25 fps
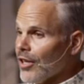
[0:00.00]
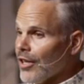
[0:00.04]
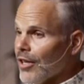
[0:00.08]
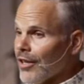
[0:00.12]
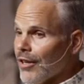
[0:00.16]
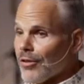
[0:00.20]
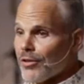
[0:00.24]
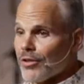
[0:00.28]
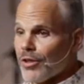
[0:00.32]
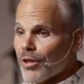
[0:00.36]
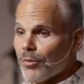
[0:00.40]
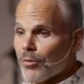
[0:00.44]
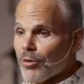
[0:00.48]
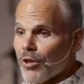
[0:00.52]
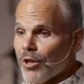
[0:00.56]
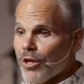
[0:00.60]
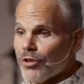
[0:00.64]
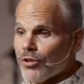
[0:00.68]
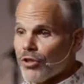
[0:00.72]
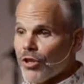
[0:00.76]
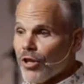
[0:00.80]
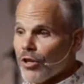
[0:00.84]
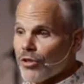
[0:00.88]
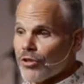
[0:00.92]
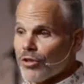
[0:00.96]
And I was like, were you at
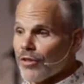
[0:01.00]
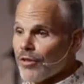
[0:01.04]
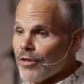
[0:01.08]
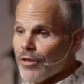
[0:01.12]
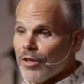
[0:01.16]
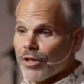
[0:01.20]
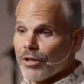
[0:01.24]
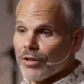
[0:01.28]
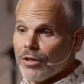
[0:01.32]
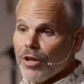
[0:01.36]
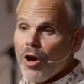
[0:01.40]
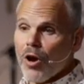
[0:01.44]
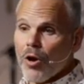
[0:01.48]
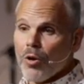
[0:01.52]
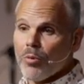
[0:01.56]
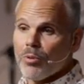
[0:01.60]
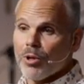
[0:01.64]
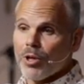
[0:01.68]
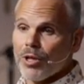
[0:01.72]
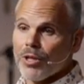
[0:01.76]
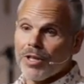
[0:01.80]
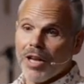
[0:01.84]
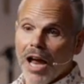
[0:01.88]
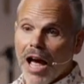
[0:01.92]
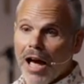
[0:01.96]
church? And they're like, no,
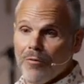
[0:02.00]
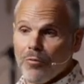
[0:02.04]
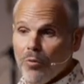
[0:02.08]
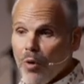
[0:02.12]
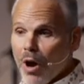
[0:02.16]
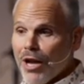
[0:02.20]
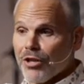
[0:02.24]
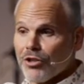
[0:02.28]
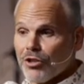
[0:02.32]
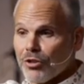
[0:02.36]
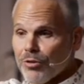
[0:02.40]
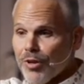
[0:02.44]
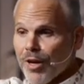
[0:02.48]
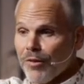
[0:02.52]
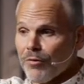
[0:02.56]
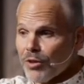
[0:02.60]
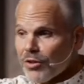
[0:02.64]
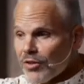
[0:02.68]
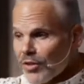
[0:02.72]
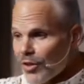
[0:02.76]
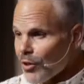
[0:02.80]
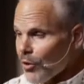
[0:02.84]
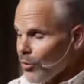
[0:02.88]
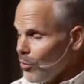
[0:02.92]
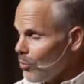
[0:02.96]
but I've watched you every
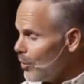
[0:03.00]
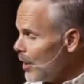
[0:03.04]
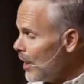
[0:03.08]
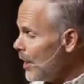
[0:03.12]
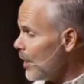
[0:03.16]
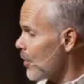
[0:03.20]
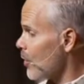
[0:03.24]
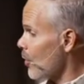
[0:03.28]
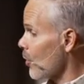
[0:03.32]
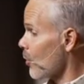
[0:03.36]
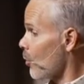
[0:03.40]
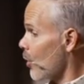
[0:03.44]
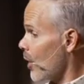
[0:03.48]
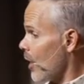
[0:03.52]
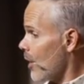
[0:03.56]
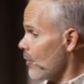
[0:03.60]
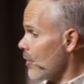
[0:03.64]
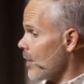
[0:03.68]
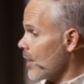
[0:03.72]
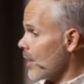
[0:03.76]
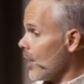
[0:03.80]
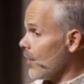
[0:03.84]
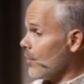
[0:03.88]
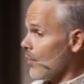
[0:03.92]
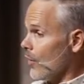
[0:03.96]
single week or whatever the
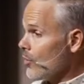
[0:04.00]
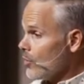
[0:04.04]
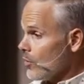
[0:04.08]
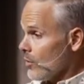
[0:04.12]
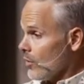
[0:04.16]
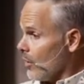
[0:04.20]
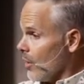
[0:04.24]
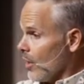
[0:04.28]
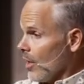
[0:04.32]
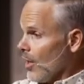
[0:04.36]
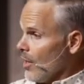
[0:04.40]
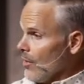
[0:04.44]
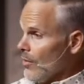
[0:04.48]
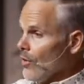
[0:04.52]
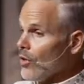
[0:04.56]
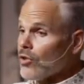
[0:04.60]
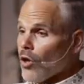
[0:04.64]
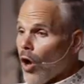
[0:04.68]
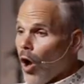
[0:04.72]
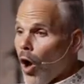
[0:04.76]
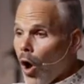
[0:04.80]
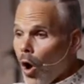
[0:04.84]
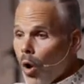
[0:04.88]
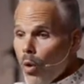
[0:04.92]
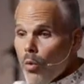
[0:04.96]
case. There's
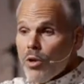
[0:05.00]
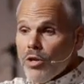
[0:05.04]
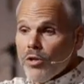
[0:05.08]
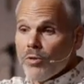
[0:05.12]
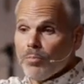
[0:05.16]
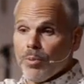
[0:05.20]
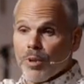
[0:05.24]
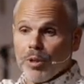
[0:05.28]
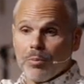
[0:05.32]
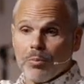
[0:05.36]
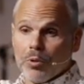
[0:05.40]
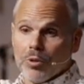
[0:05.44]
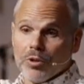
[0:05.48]
always people.